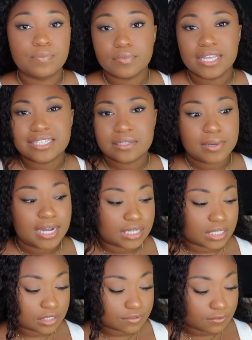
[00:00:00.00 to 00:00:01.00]
get some
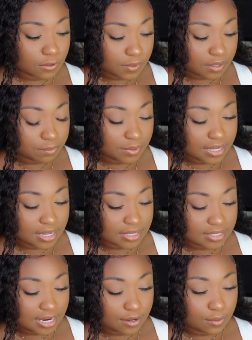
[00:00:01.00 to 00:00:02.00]
ideas flowing,
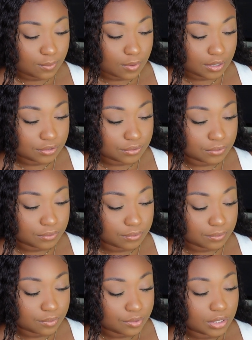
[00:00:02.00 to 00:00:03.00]
because I don't want
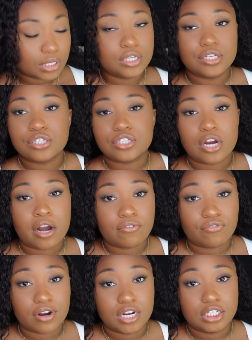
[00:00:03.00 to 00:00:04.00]
to start
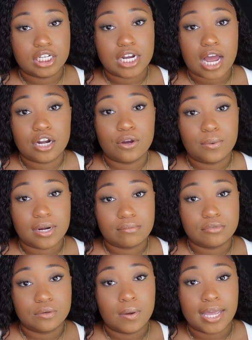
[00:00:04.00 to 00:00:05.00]
fresh and not know what
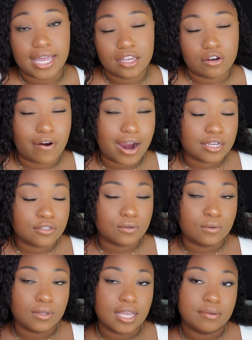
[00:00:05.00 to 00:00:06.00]
I'm doing in grad
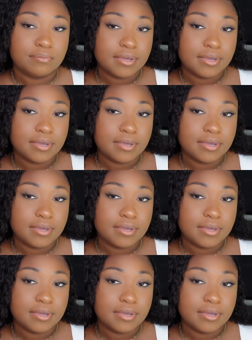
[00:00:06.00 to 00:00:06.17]
school and